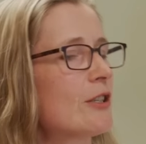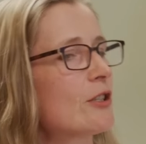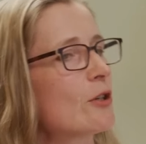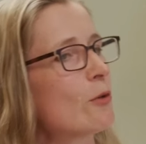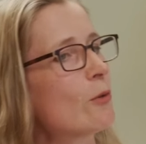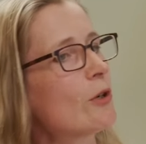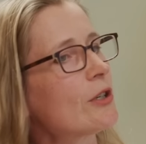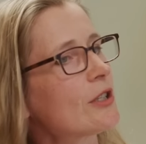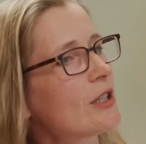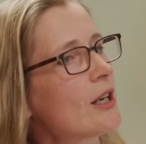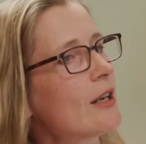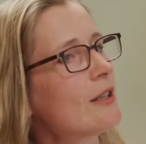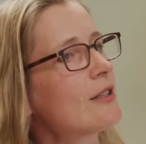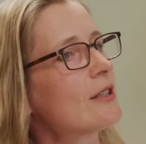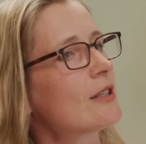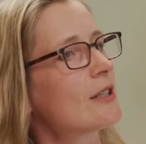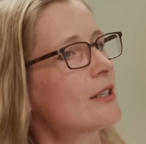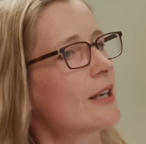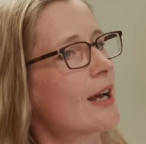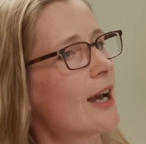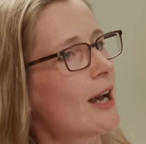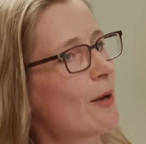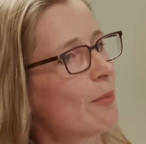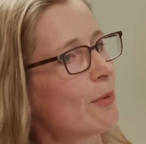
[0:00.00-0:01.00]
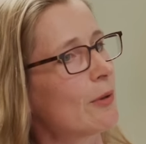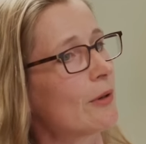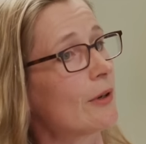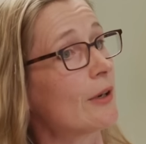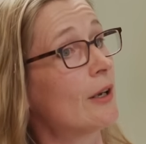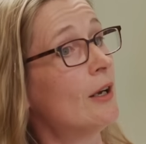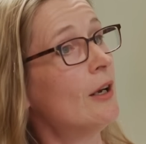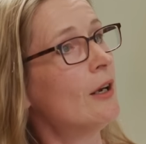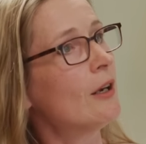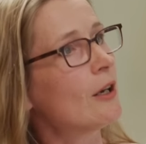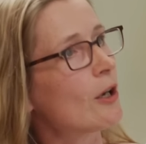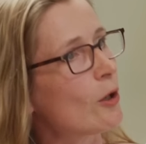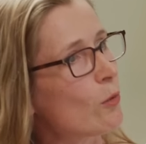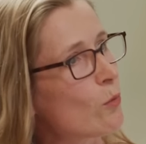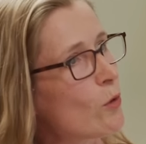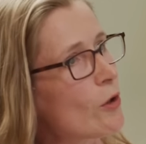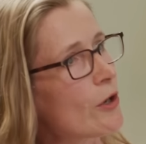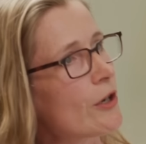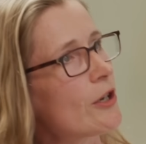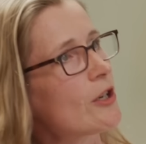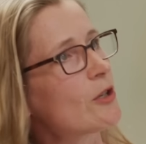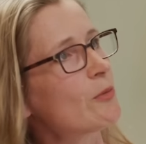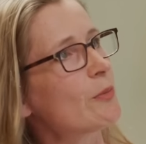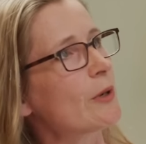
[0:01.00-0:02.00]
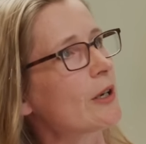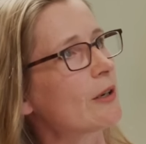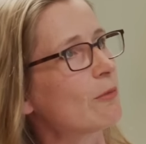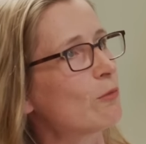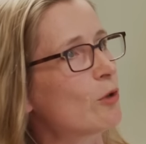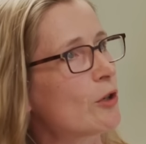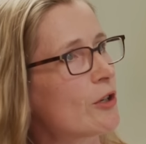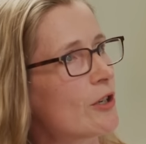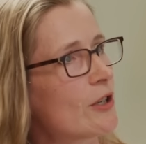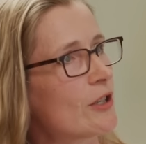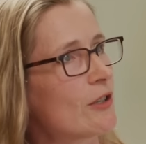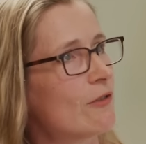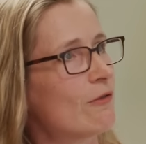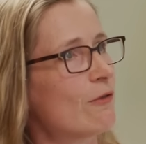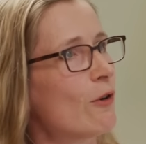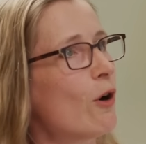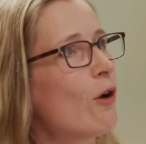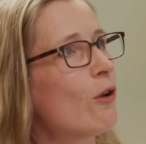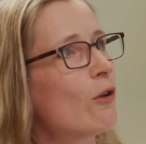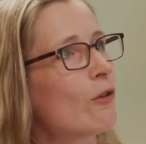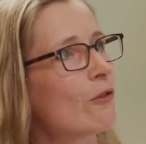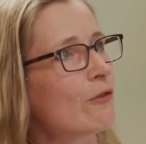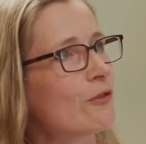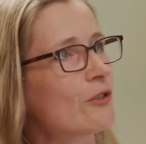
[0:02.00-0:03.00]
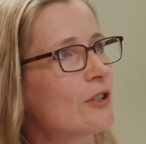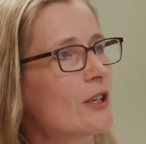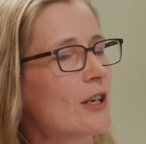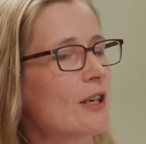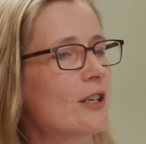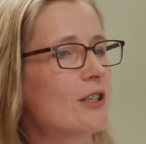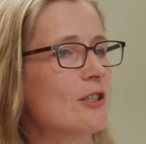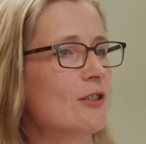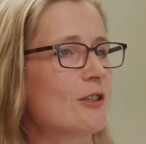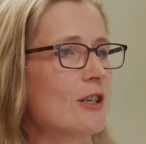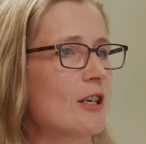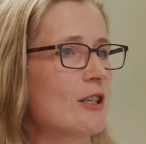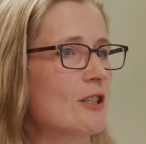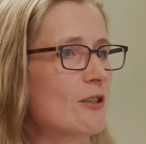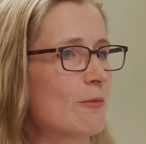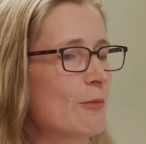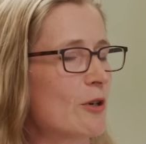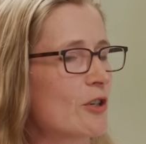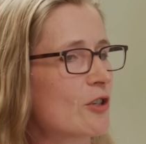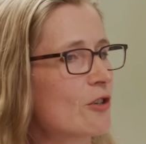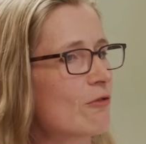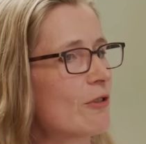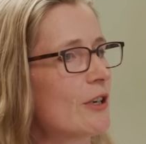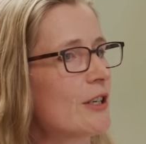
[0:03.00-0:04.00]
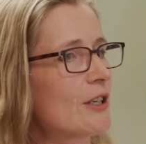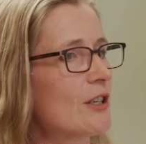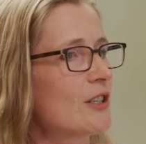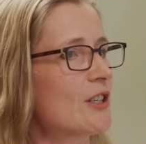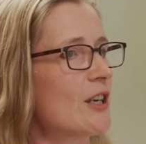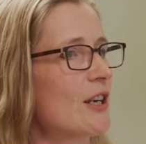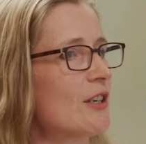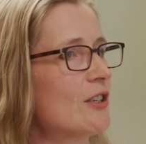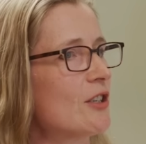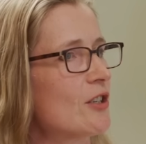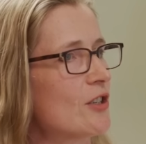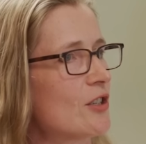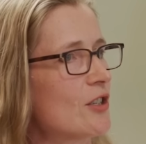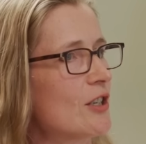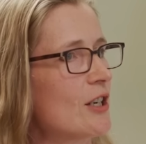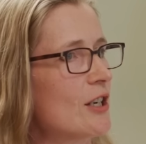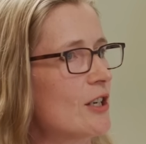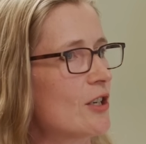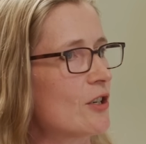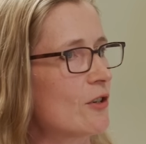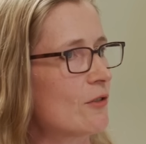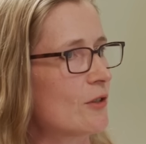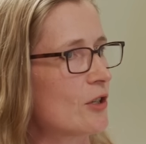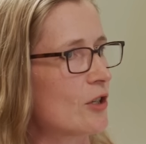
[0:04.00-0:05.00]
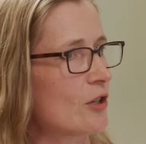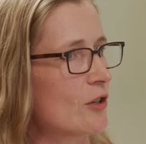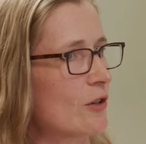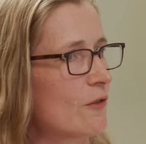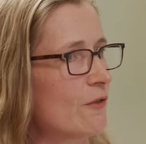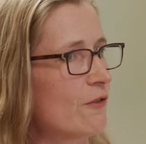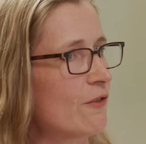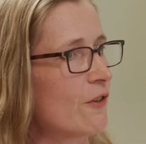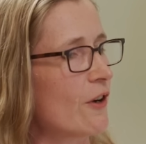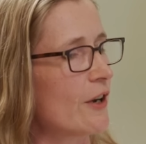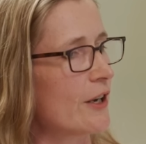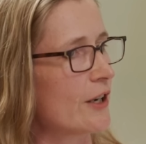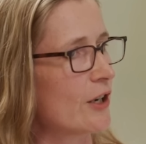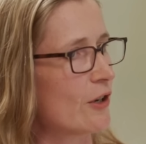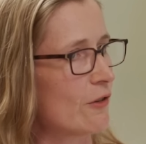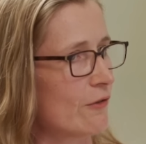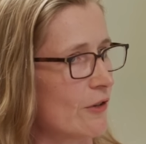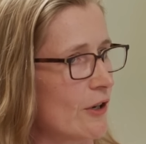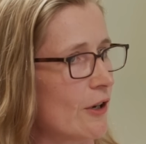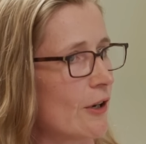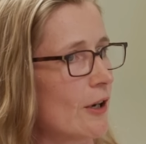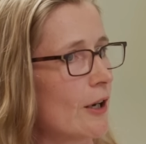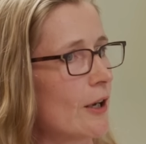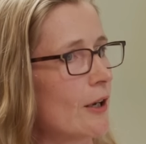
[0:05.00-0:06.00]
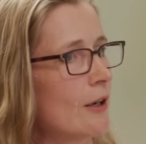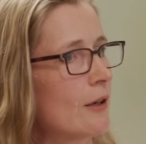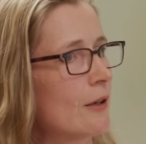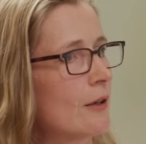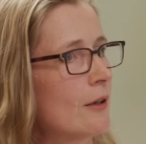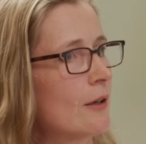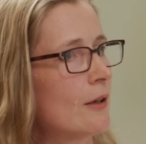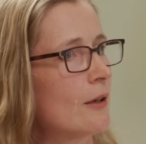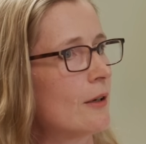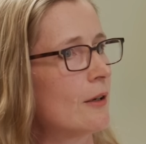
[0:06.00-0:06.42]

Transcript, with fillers: So, what tends to happen and what has been, what has evolved is is a much greater tendency to to fight covertly.